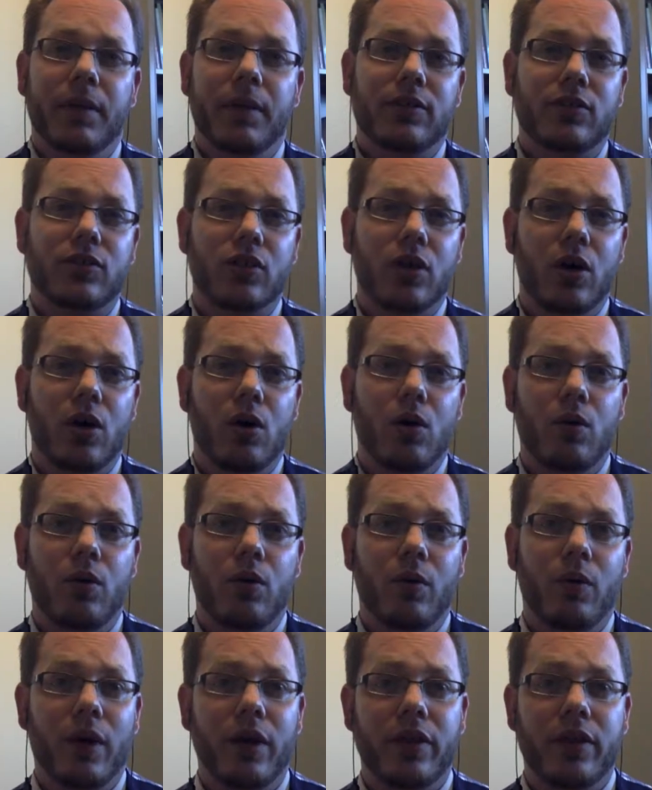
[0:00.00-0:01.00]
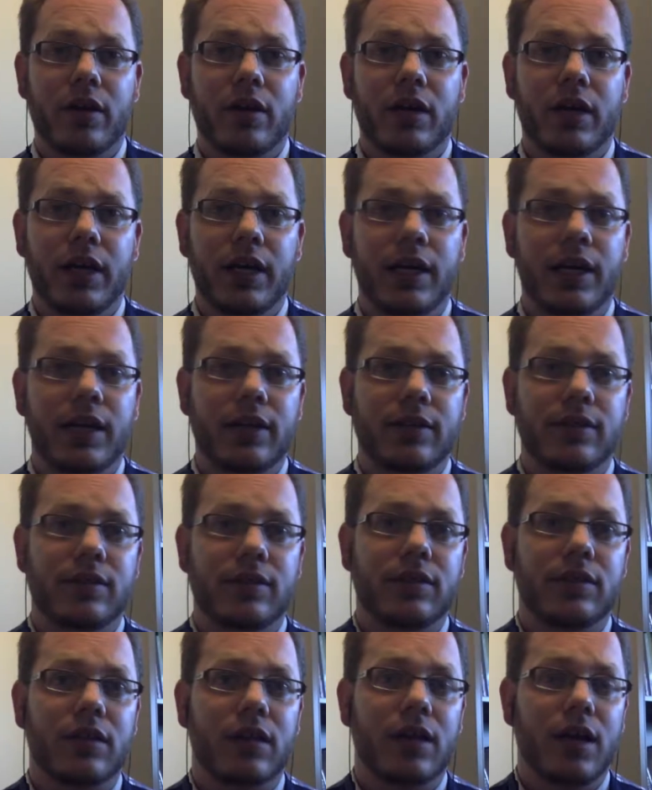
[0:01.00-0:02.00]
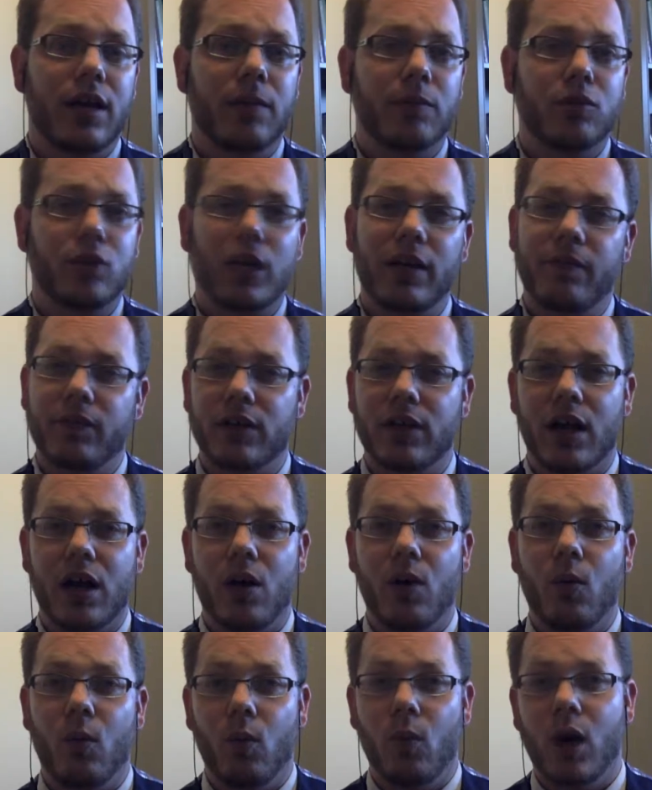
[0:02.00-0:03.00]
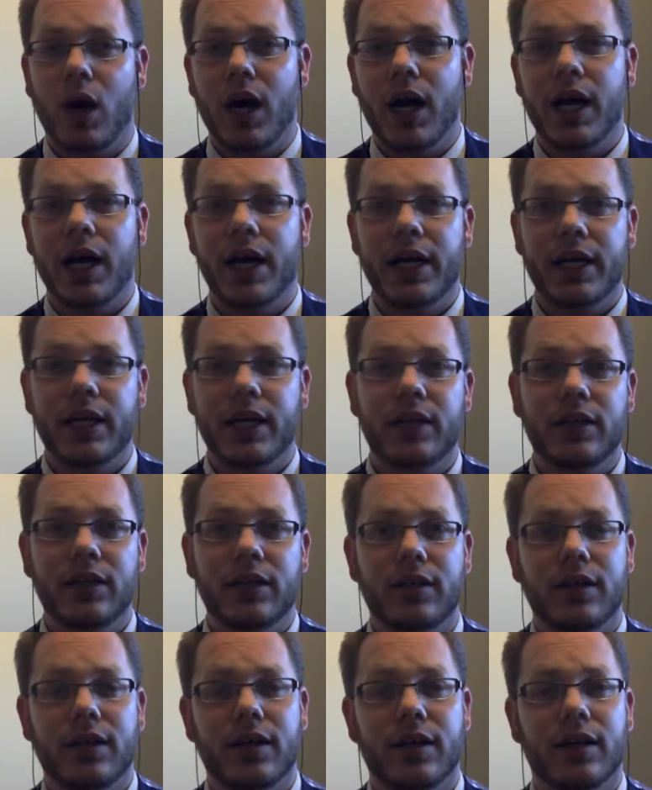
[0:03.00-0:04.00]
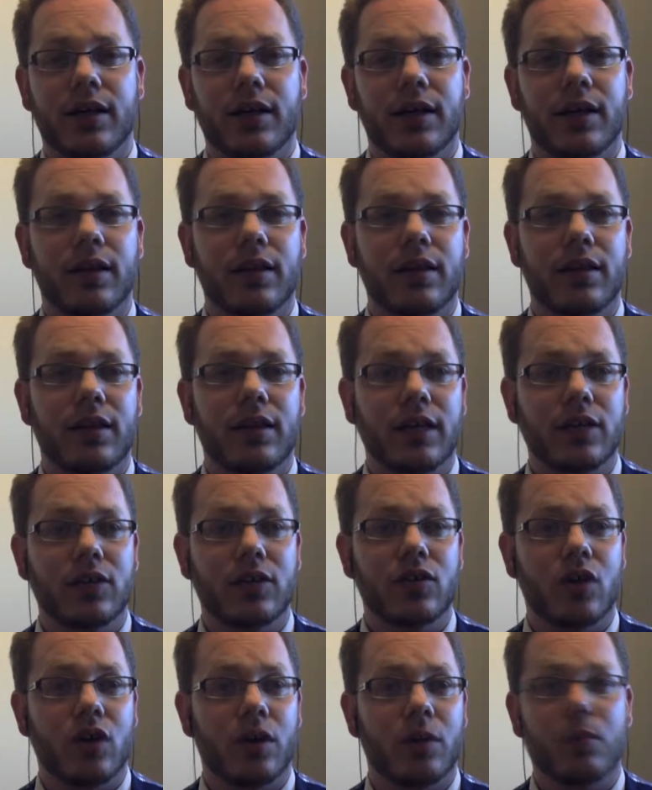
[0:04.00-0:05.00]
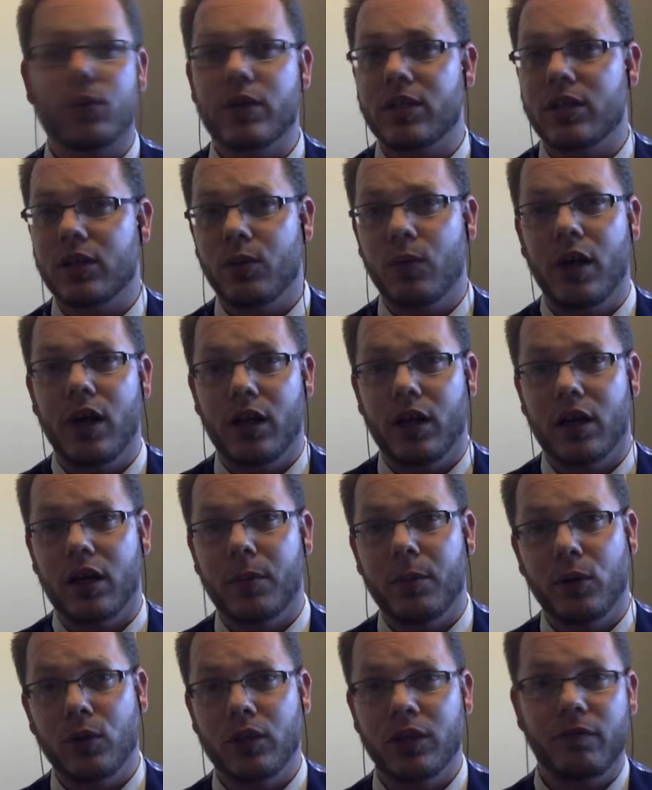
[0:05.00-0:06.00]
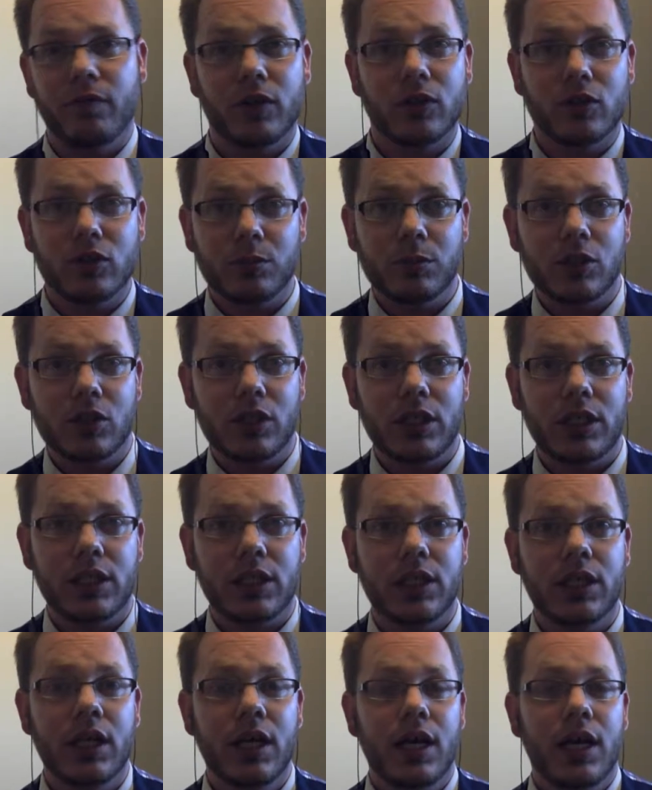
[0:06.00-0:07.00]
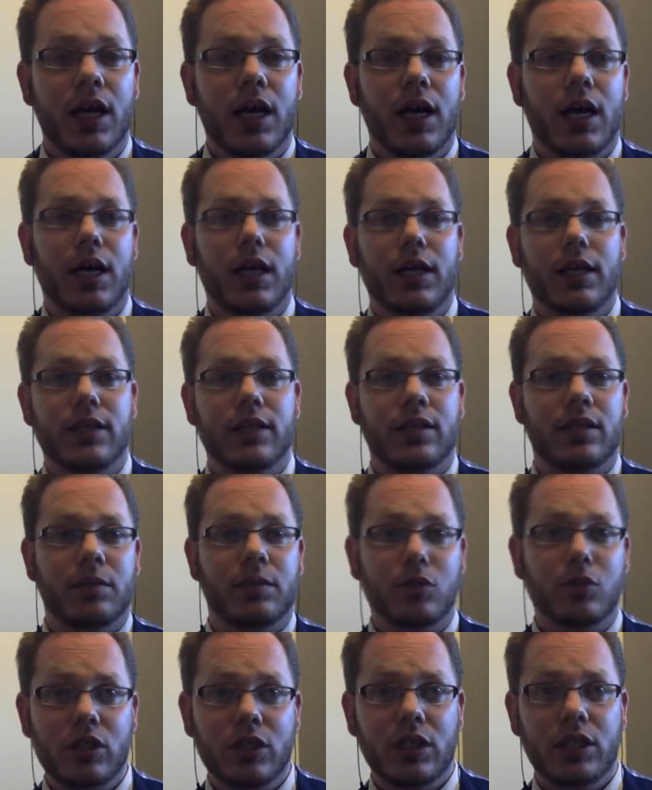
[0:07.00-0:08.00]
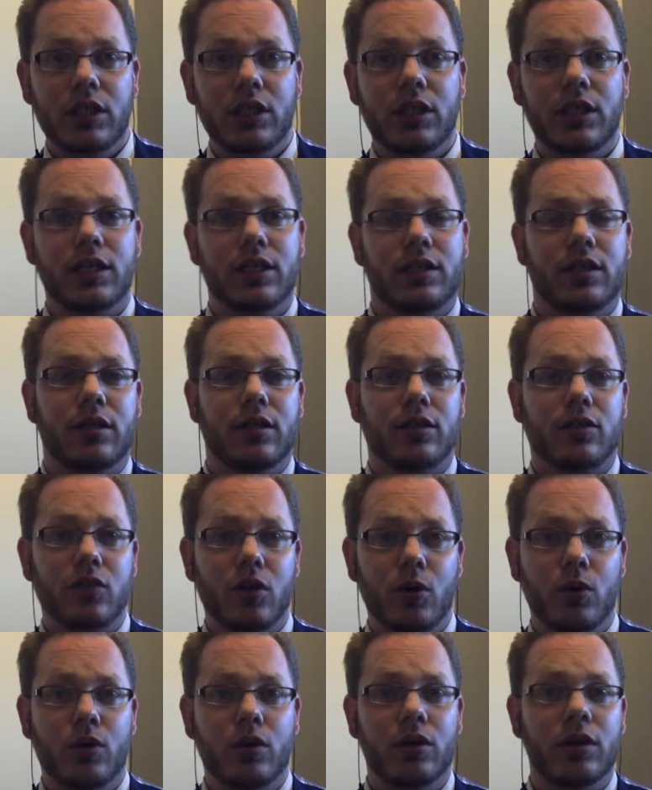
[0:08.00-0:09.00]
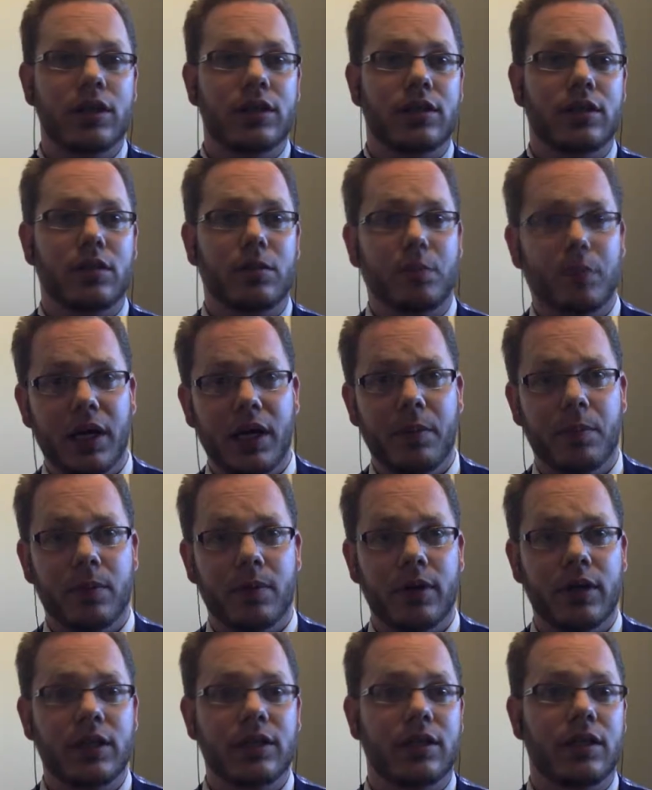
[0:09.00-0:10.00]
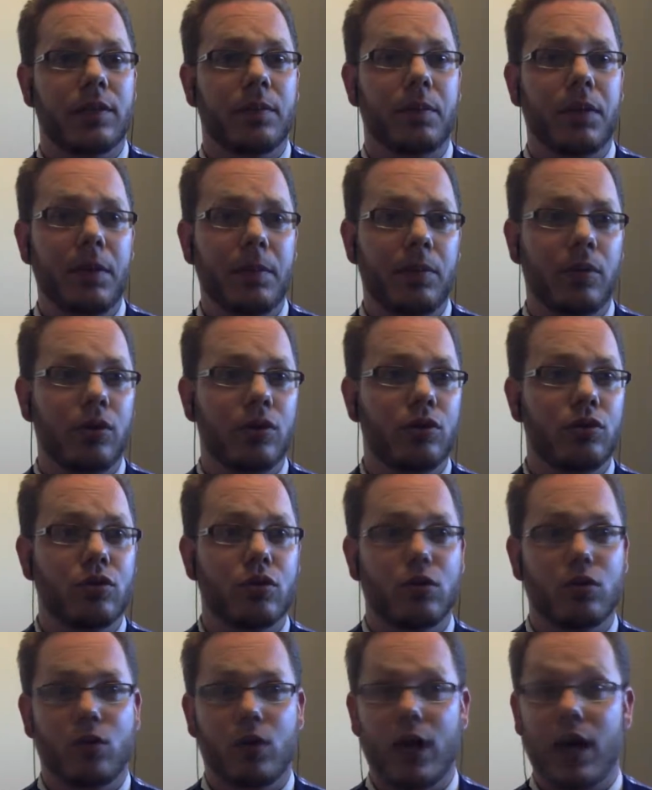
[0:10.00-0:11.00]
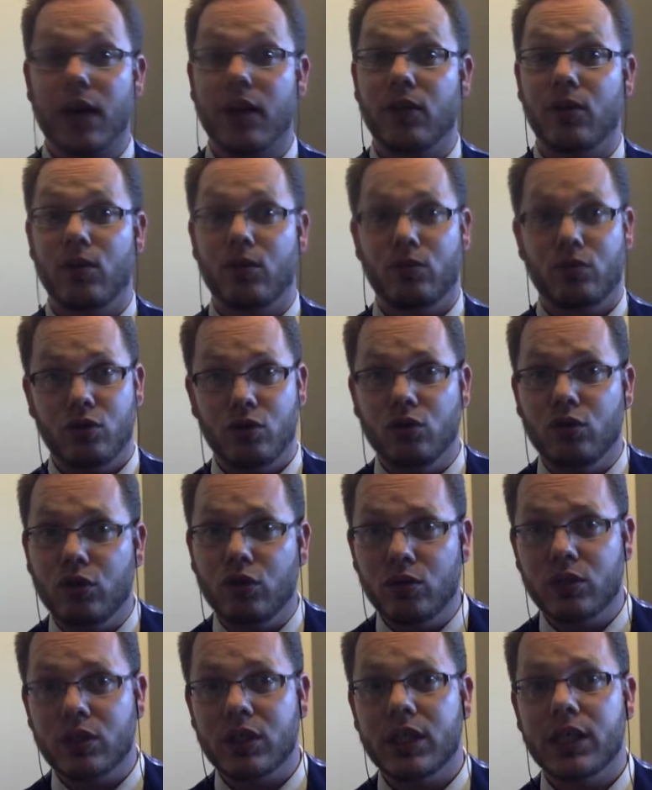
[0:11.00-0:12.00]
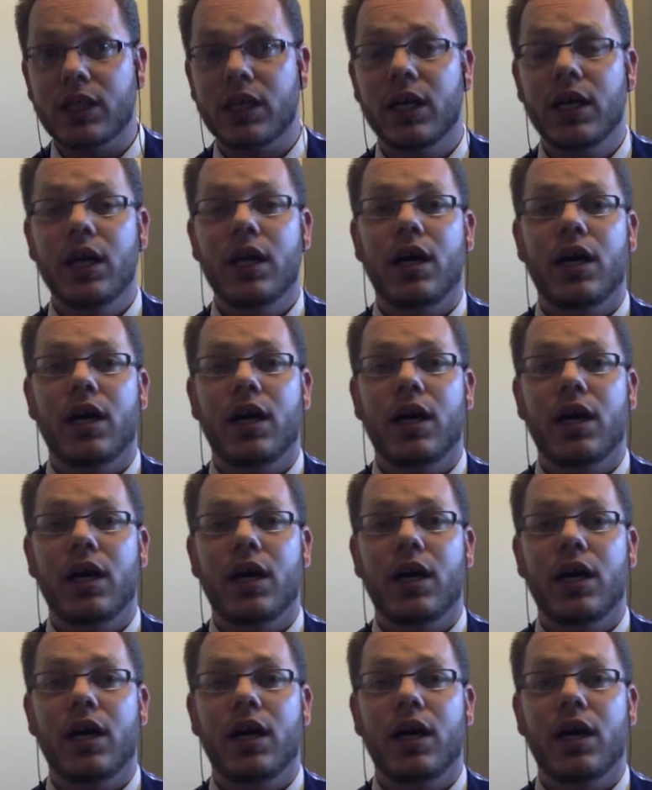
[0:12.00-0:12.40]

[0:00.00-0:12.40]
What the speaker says: So whether it's trying to figure out why things aren't printing well well on a multifunction machine? Is it the machine? Is it the toner? Is it the paper? Is it people who don't know how to use it?